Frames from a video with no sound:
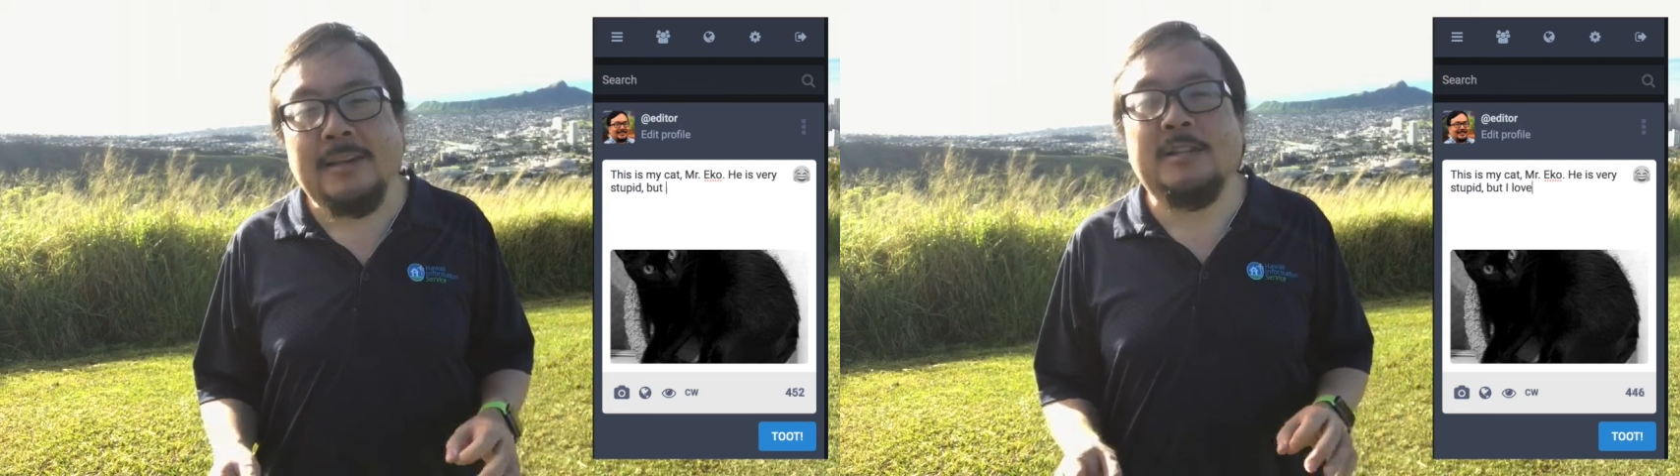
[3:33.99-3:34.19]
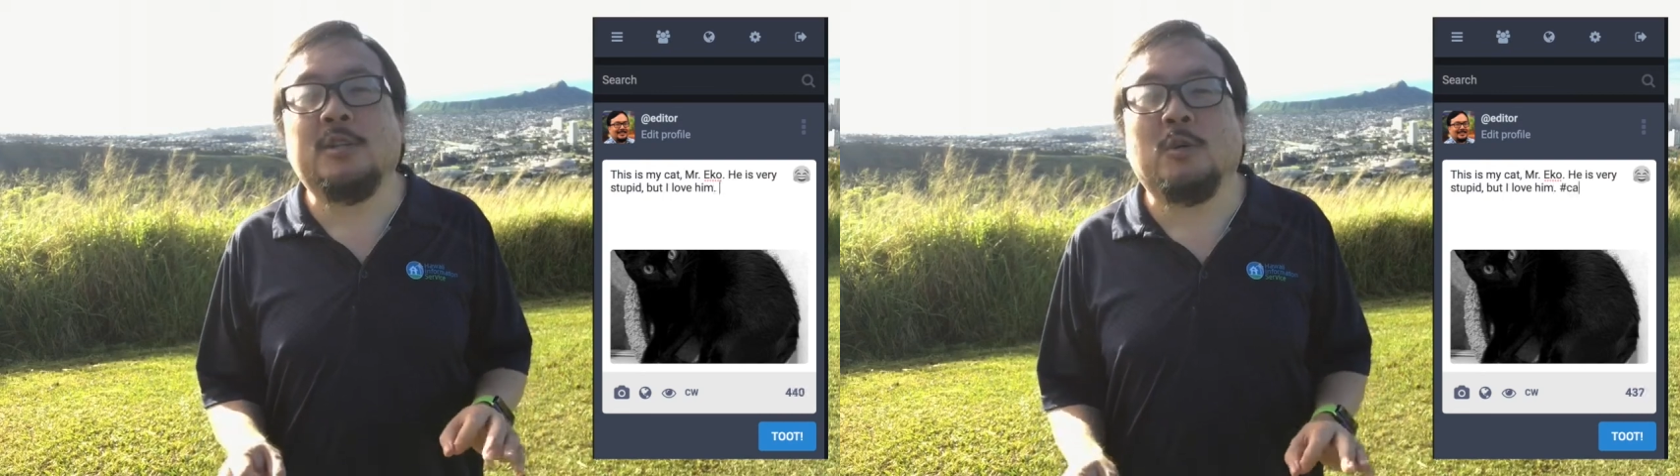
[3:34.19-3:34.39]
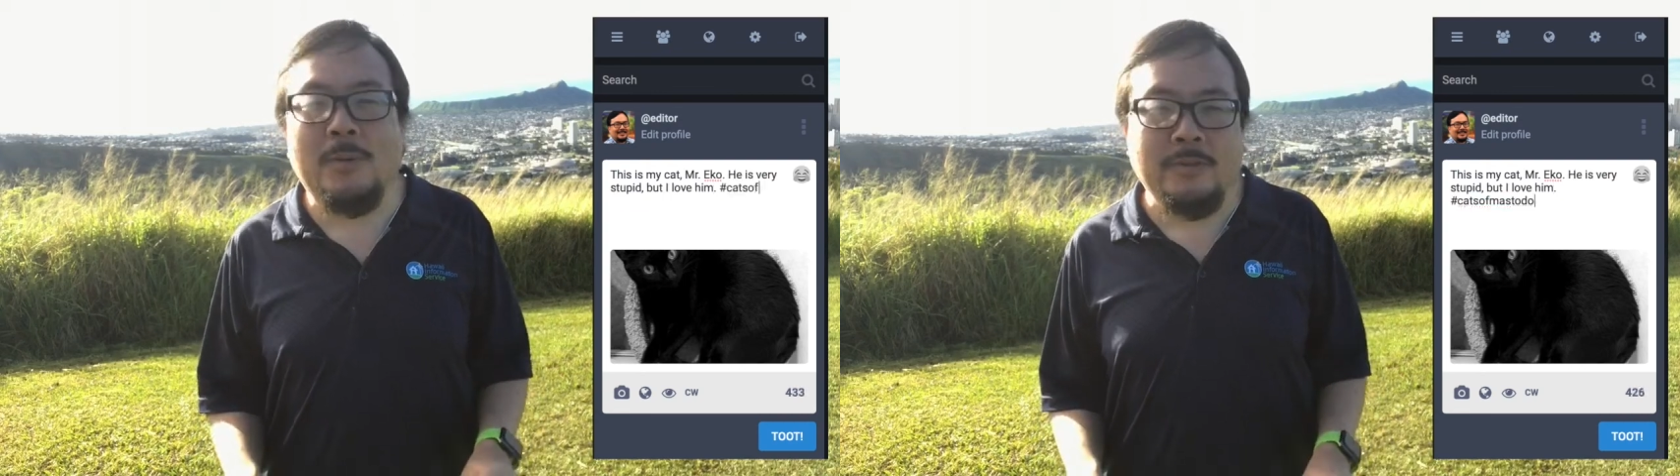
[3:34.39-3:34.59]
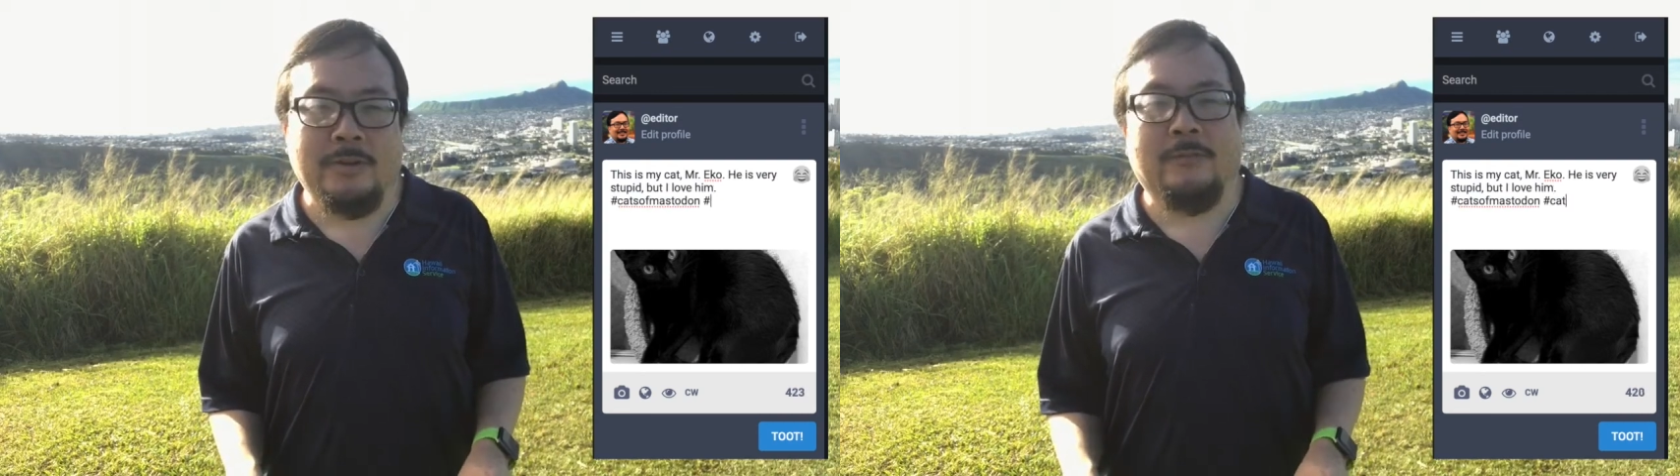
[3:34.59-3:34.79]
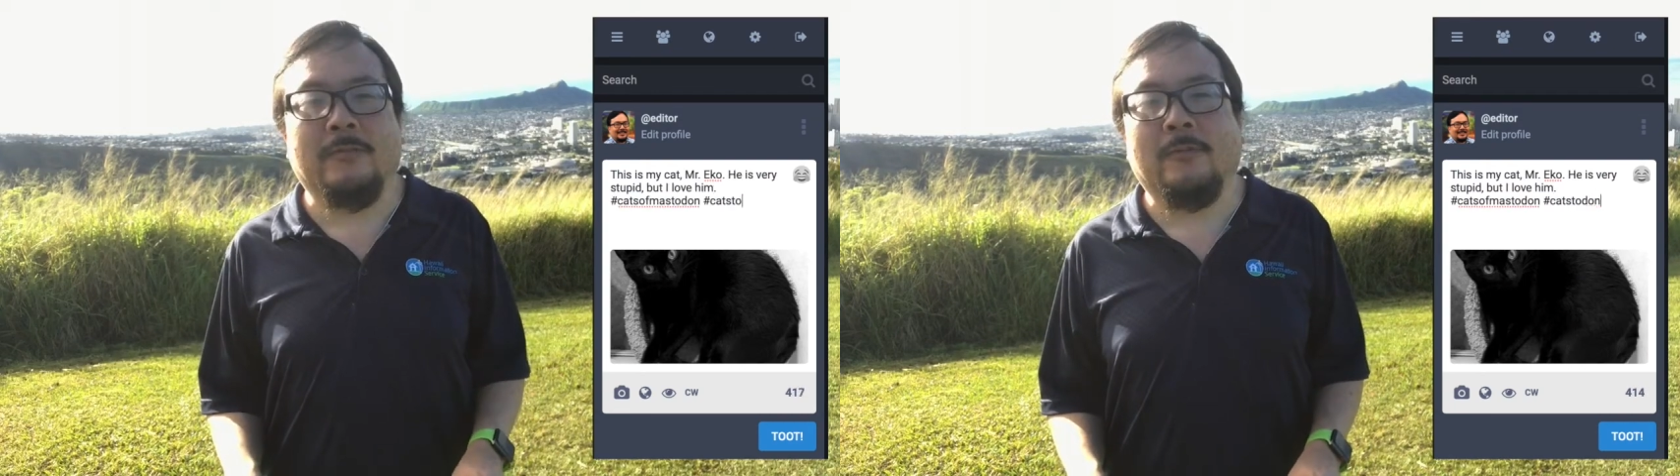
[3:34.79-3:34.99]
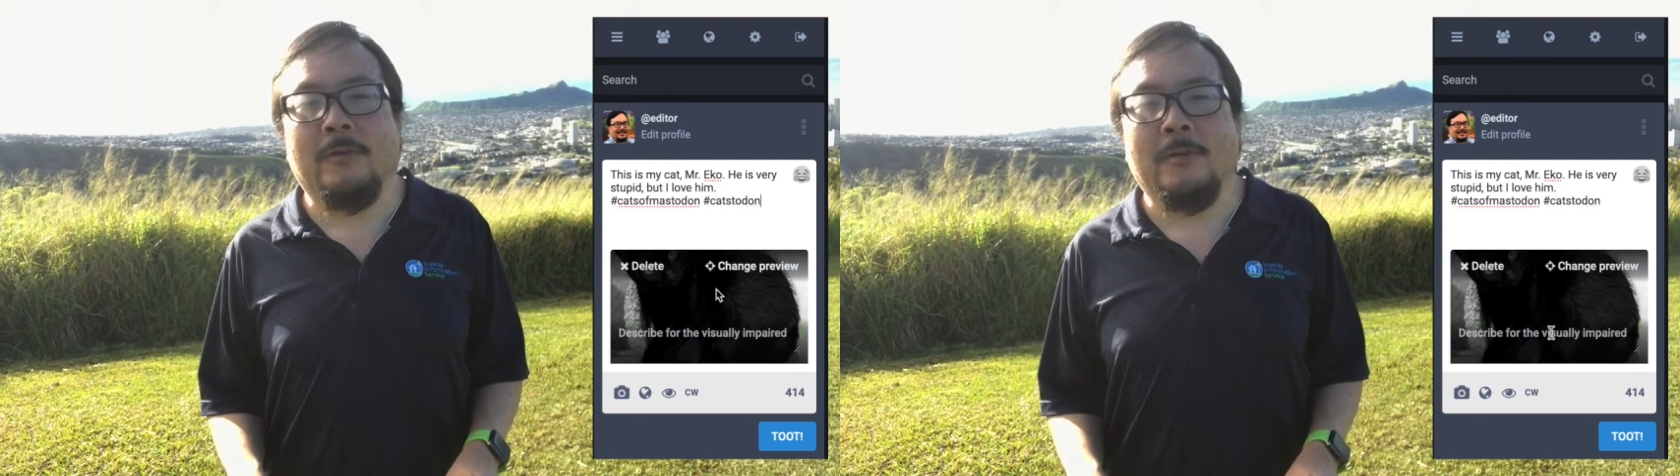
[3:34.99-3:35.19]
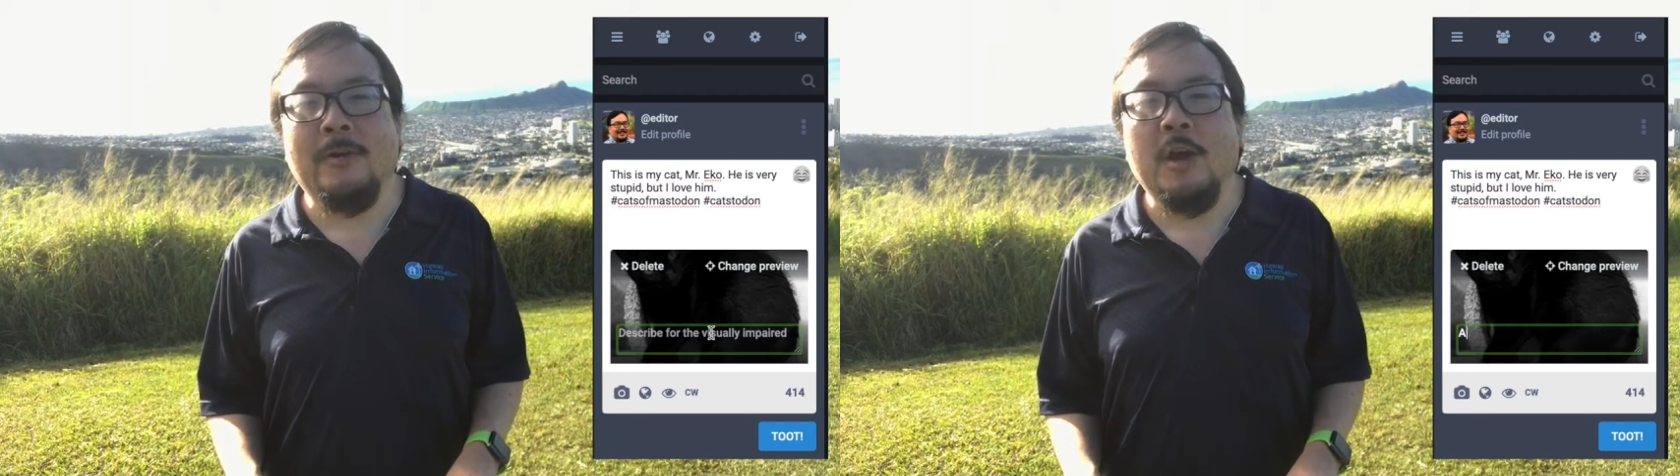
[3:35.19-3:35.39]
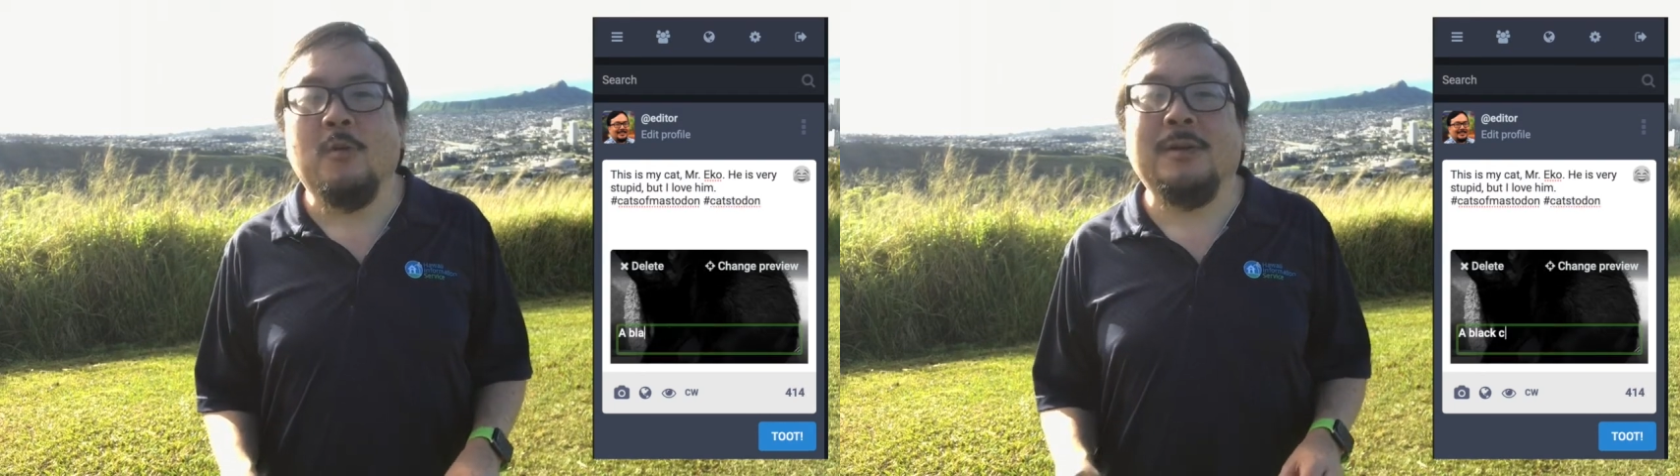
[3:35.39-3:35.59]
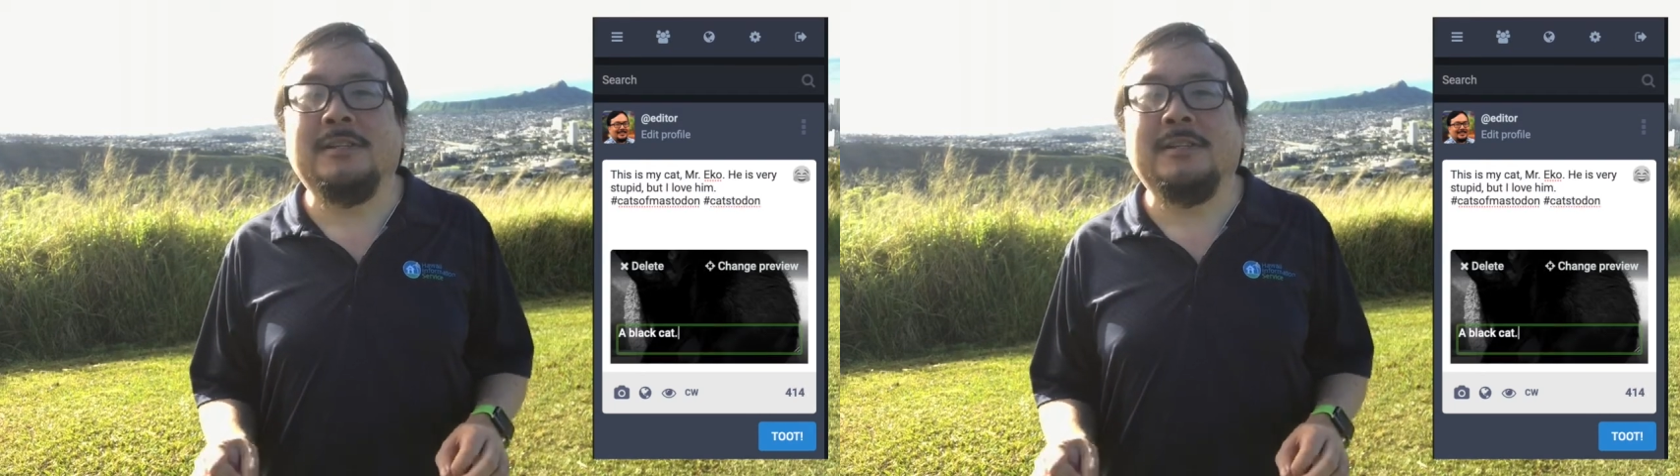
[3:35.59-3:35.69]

add a description of the photo,